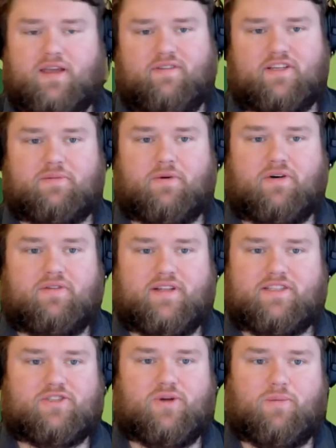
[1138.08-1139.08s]
being visible.
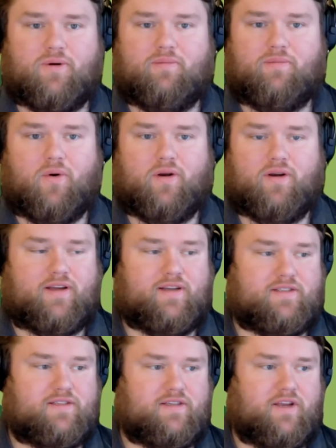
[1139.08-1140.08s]
It's super important because,